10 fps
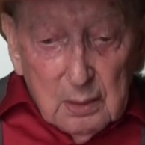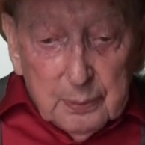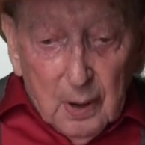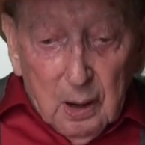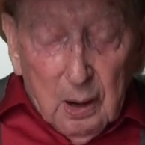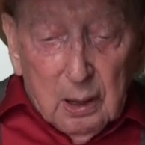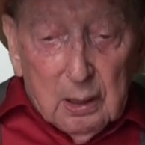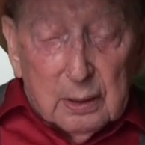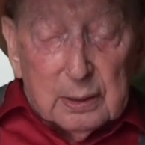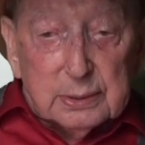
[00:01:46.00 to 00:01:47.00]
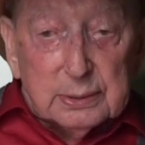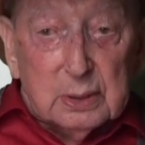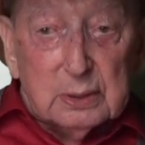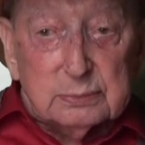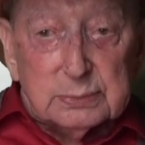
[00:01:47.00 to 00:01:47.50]
for
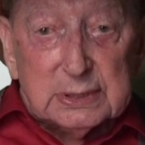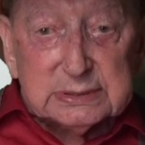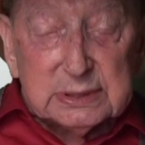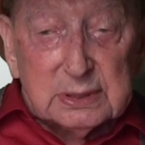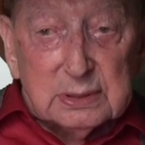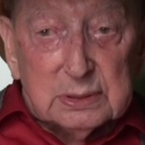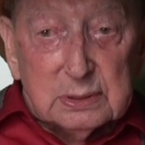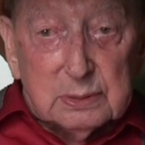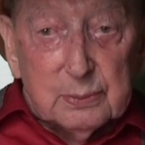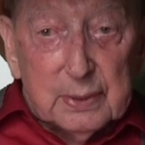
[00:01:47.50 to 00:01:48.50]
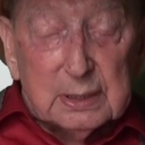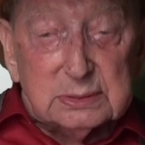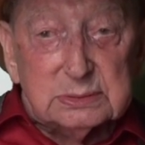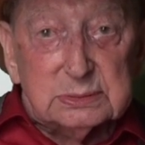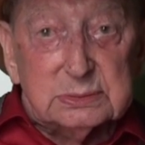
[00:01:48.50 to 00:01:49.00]
you'll miss her
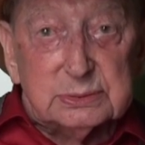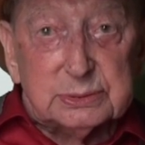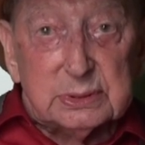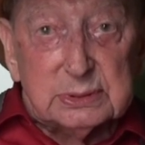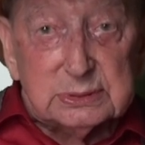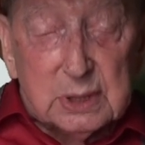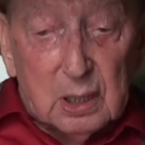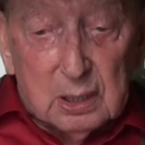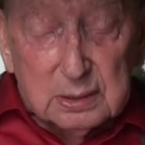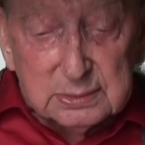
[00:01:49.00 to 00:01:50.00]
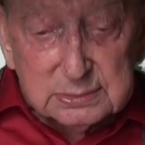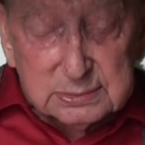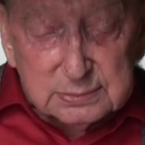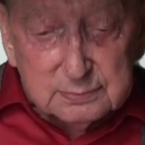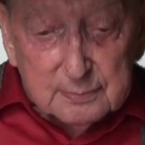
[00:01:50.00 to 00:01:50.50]
when she's
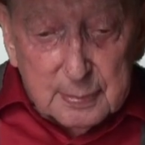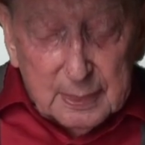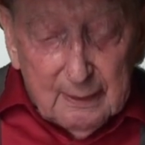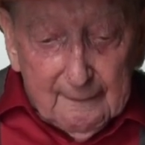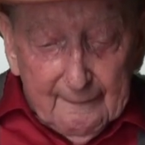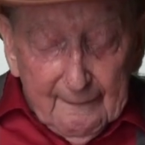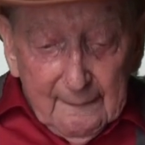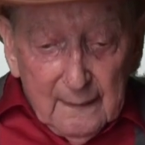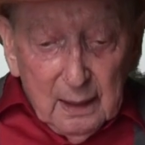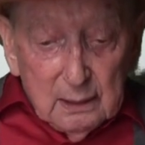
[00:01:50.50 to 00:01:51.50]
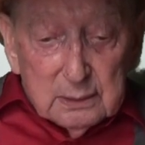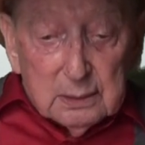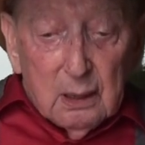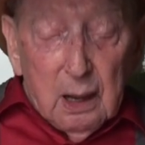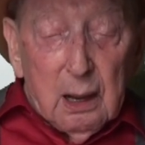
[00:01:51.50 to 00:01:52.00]
gone.
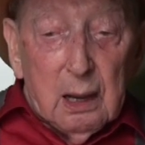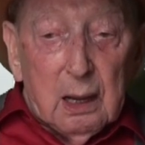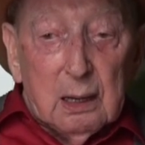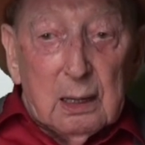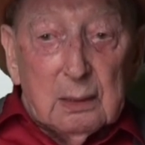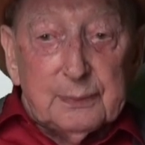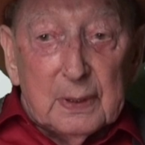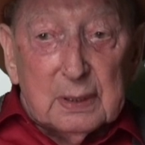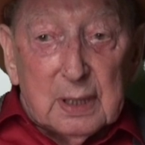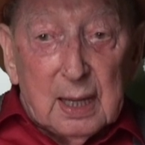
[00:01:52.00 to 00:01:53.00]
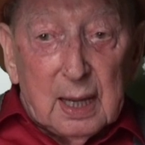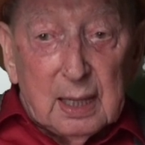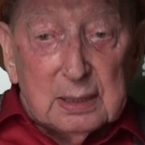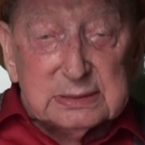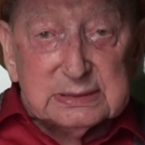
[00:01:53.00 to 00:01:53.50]
Love her
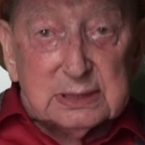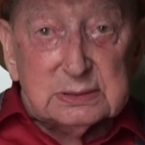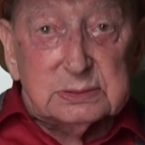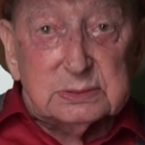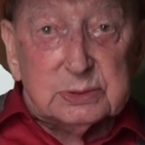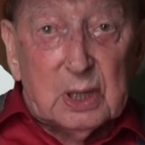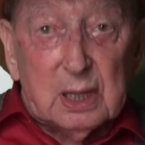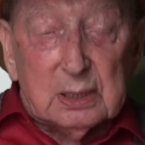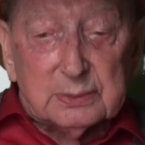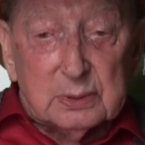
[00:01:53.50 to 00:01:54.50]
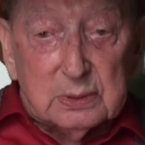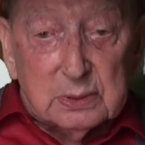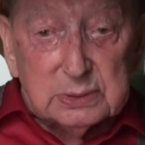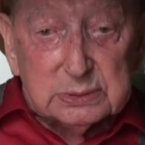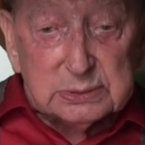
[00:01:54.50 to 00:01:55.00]
as in
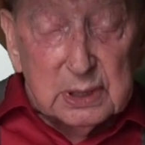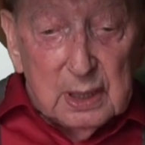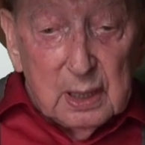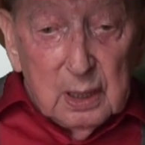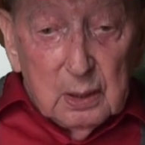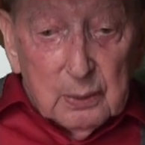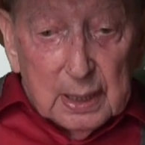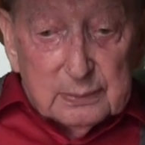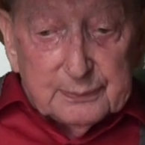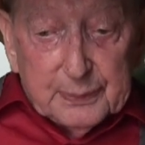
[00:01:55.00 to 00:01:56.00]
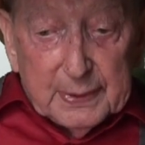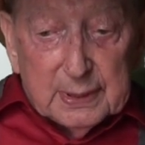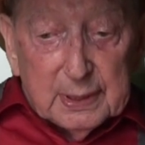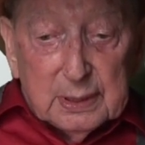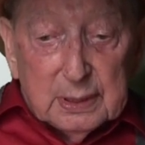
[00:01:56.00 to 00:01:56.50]
childhood, when
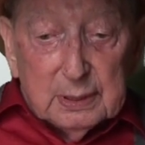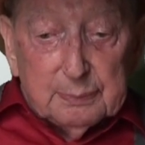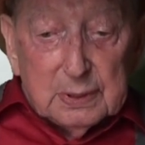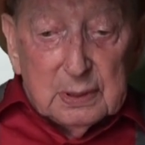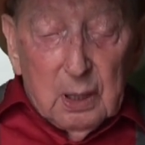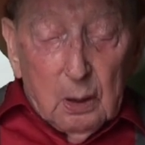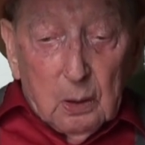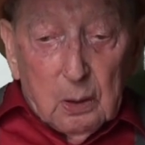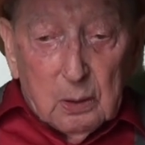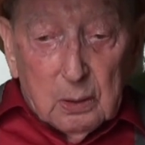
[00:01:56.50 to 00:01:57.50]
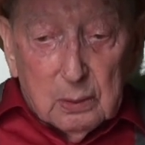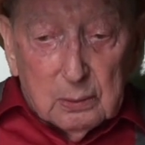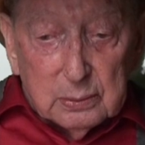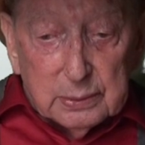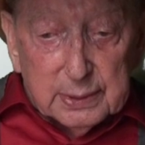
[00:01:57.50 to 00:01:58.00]
feeble,
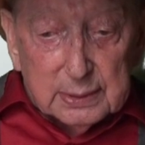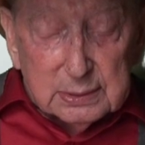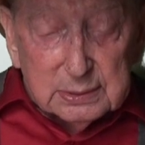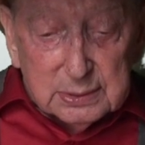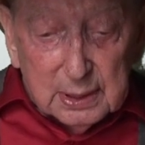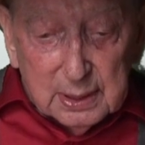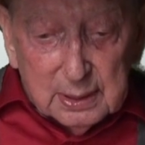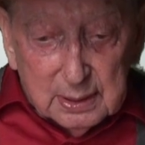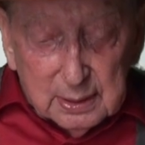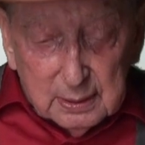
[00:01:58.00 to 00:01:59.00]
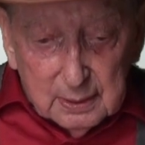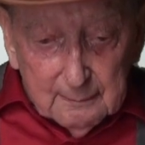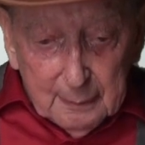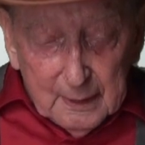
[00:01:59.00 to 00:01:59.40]
old, and grey.